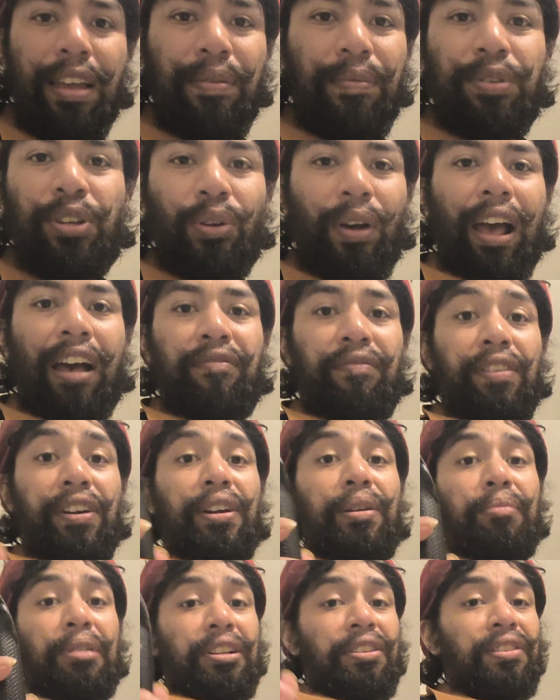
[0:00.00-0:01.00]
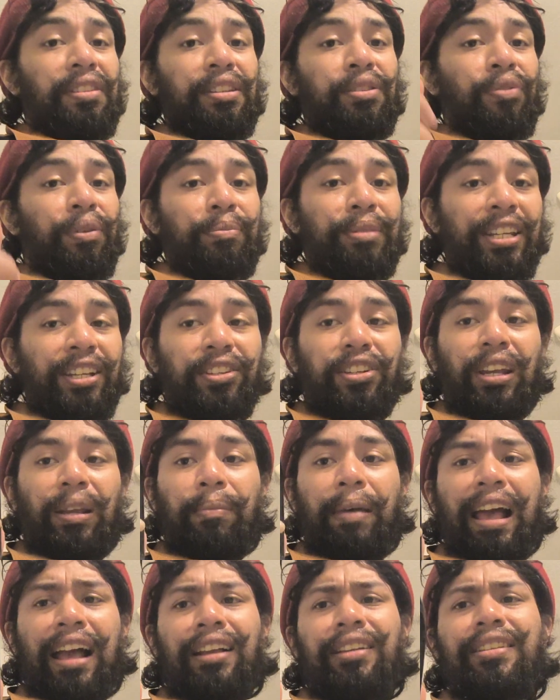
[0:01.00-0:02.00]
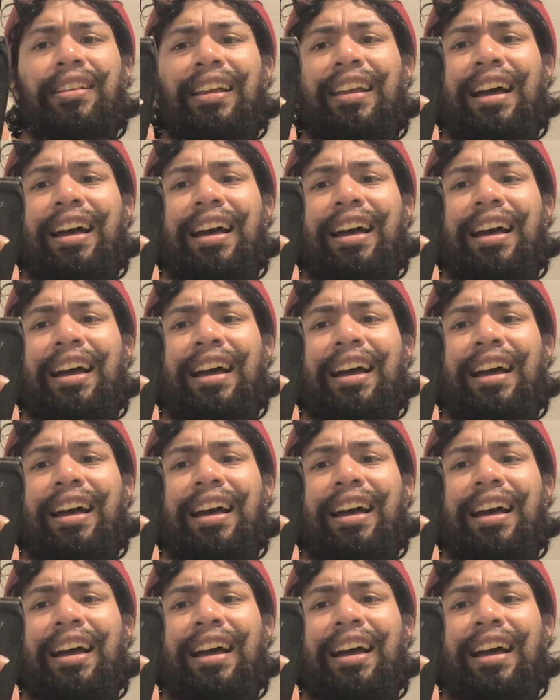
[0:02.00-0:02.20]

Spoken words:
I don't have very much. This is from TJ Maxx.